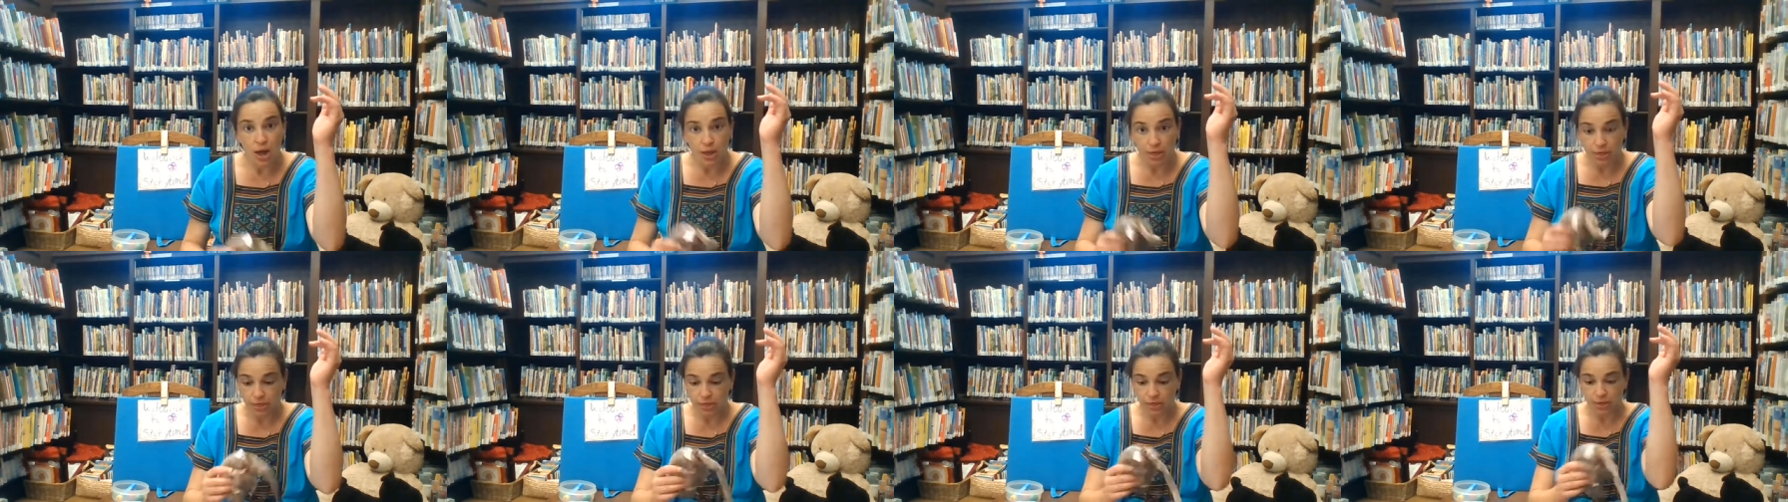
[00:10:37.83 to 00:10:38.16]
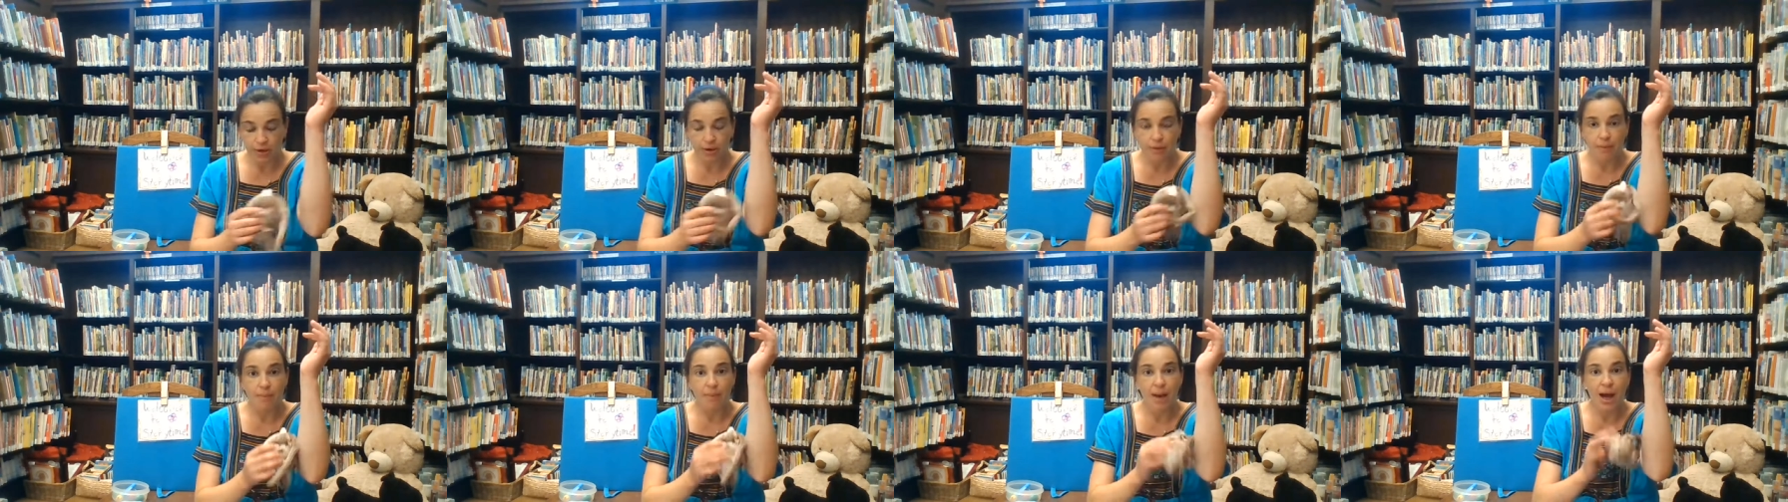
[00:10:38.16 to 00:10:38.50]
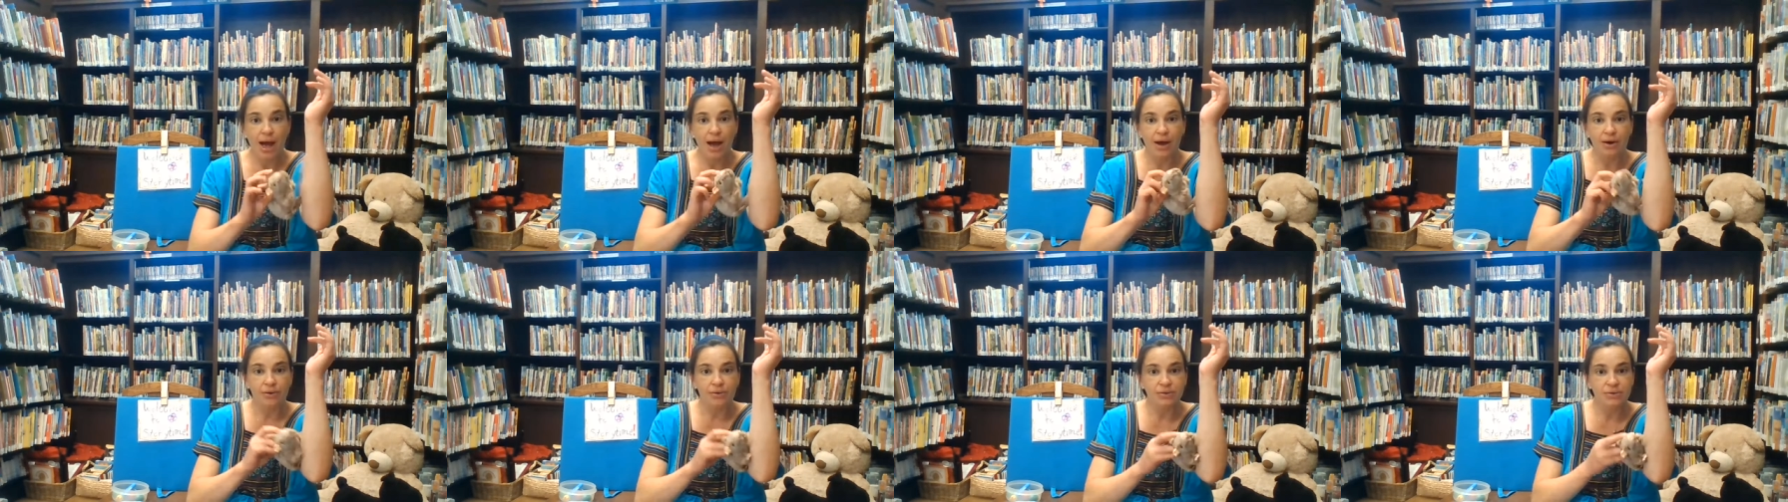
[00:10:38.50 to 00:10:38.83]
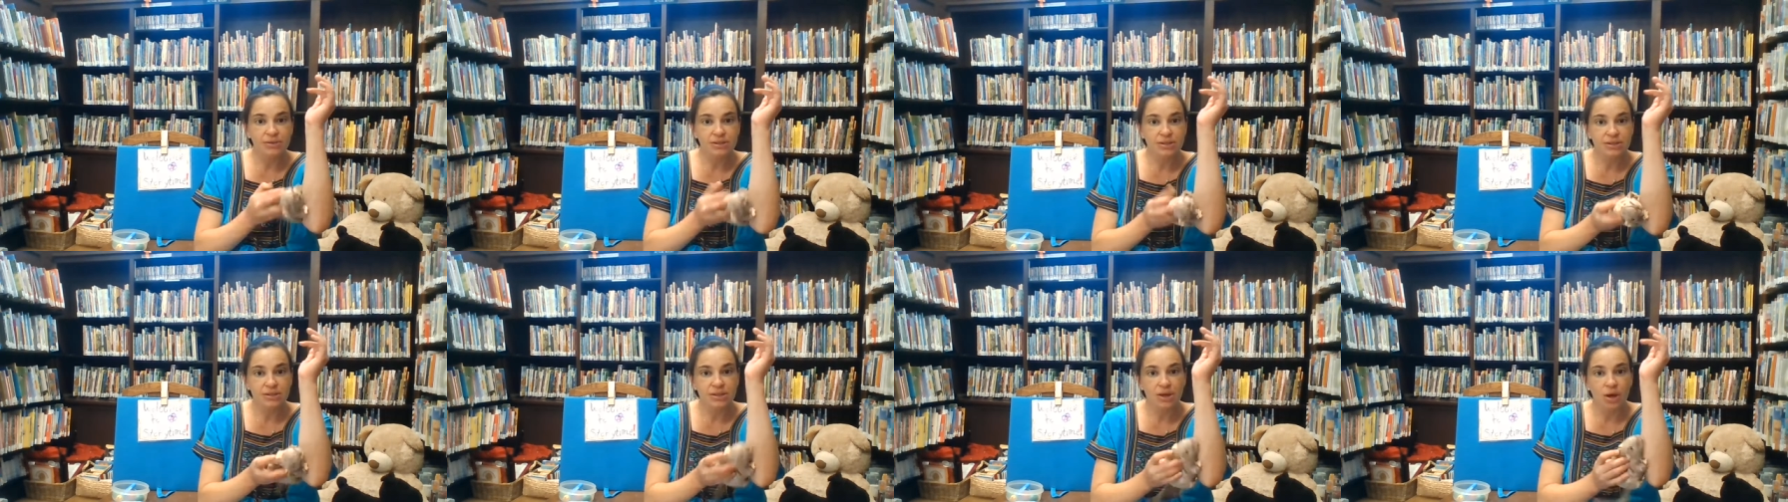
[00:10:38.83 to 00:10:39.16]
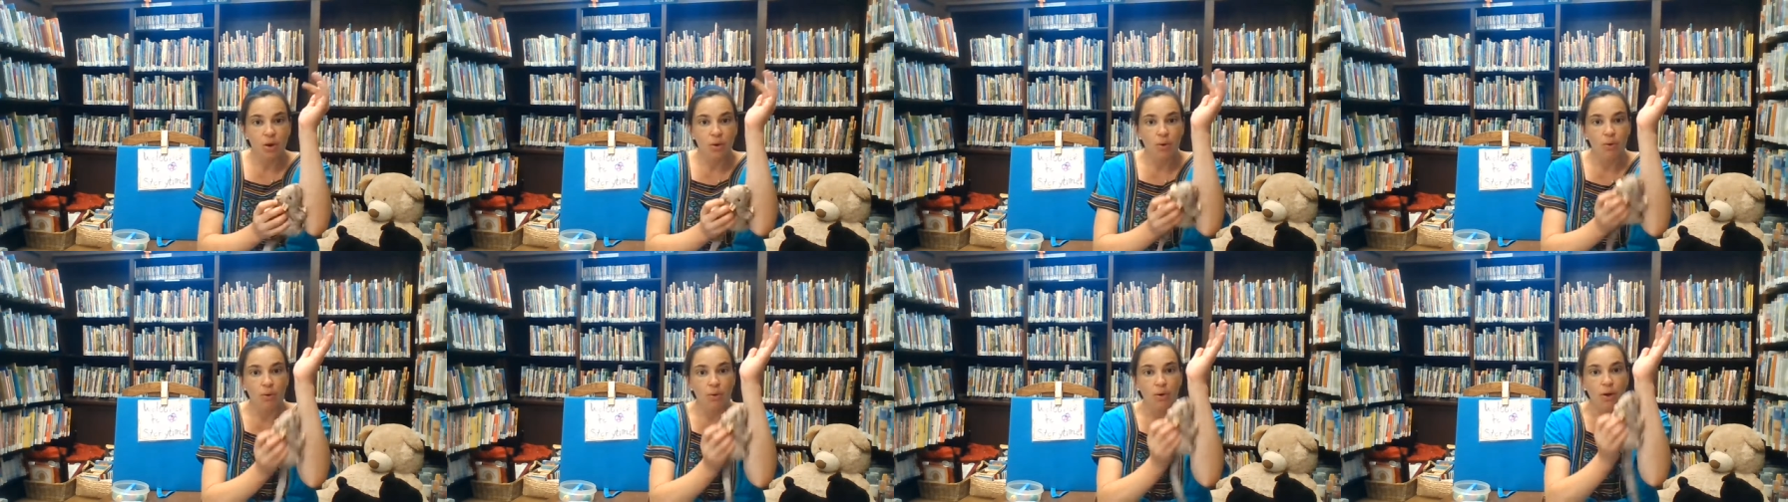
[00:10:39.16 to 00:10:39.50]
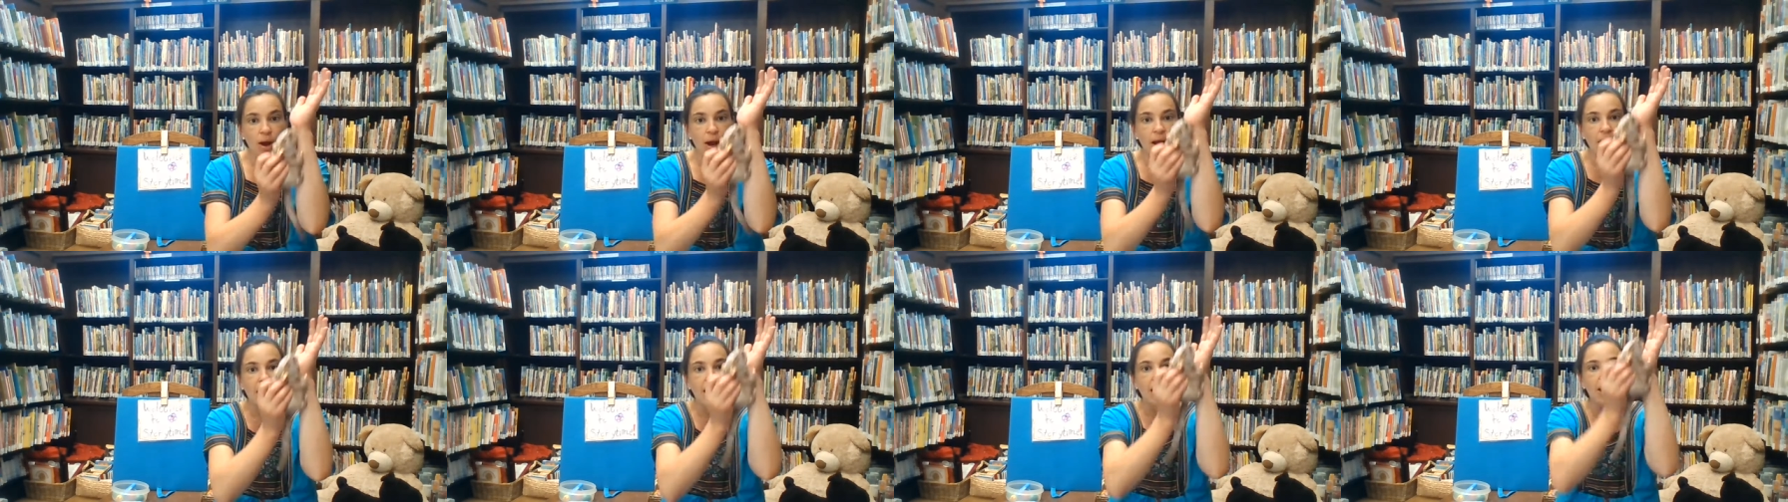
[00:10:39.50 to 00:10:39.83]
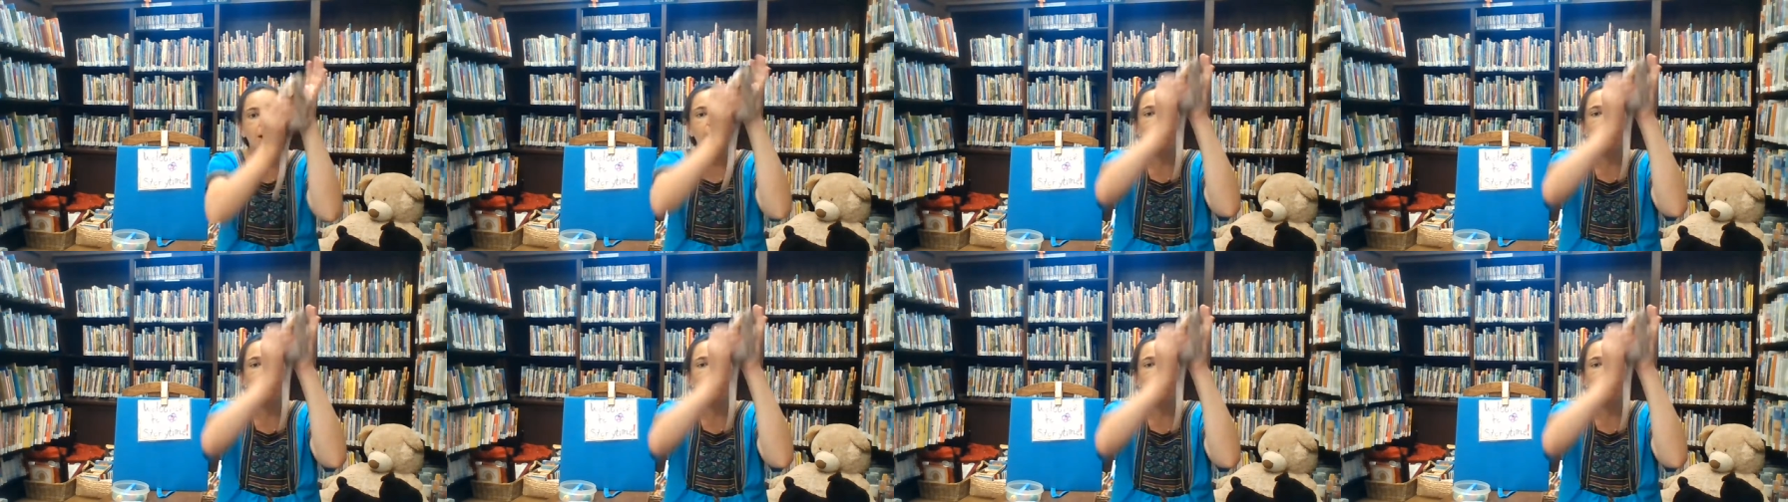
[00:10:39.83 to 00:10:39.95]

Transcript: the mouse ran